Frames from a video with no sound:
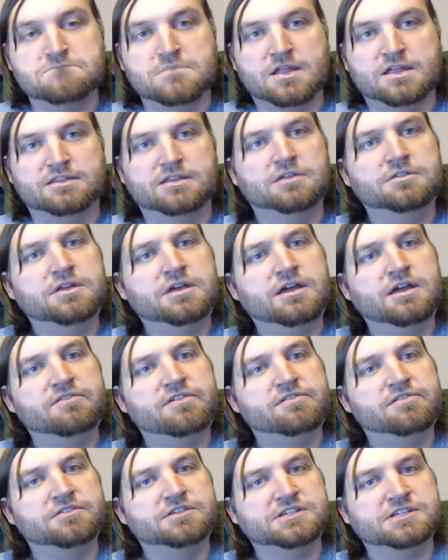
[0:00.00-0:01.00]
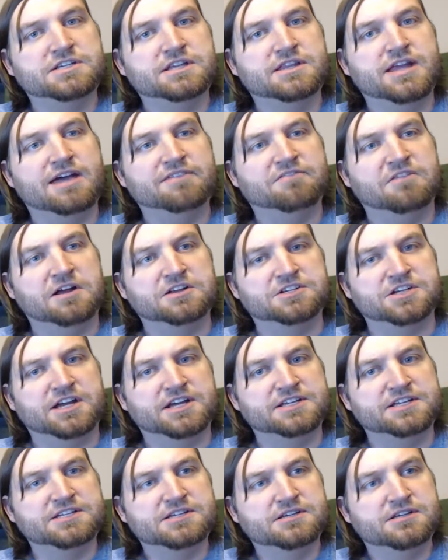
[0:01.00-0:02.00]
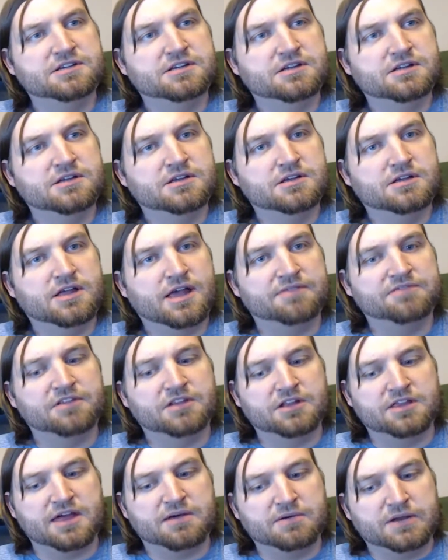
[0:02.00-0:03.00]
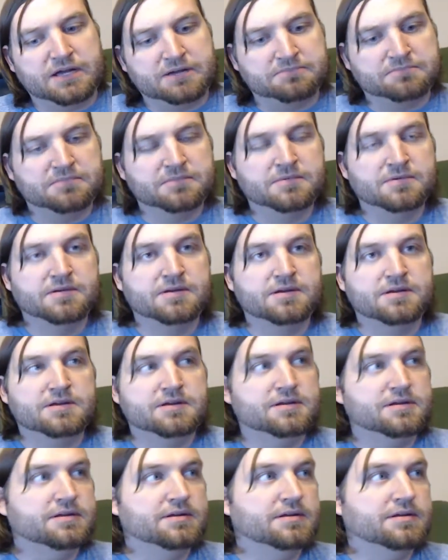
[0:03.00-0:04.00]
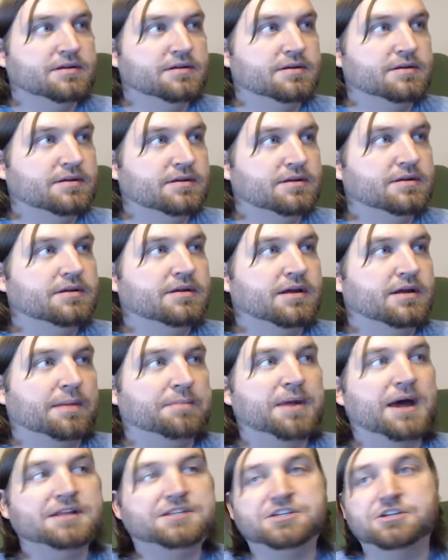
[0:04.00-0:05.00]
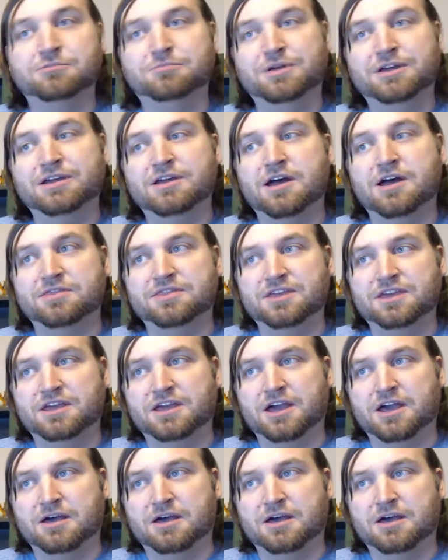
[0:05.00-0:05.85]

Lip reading: Don't think I've ever seen that franchise. I'll have to look that one up. I'm not too big on the